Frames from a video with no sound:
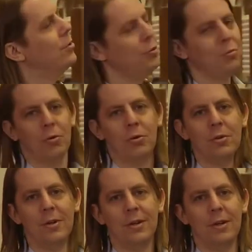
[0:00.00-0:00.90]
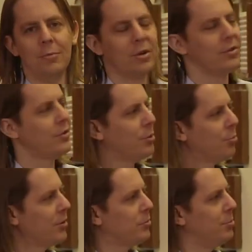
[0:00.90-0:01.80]
loop rule because it's an
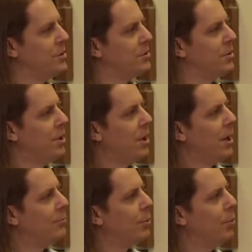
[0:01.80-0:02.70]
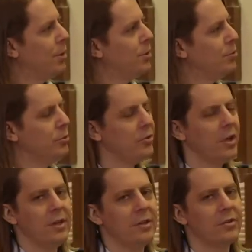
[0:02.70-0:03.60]
approximation. What we want to use
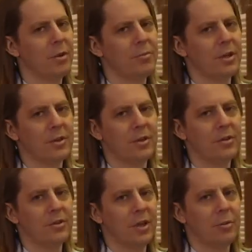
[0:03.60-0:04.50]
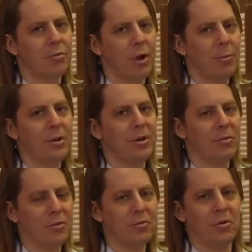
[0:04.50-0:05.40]
is something that is a property of
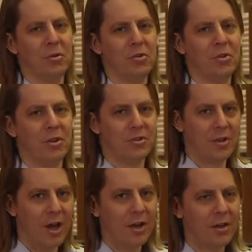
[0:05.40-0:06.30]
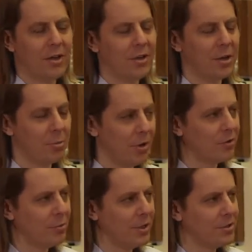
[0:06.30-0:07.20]
the universe that is not an
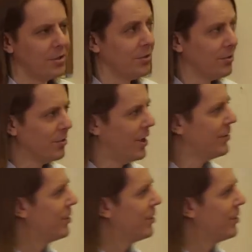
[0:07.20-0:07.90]
approximation. So that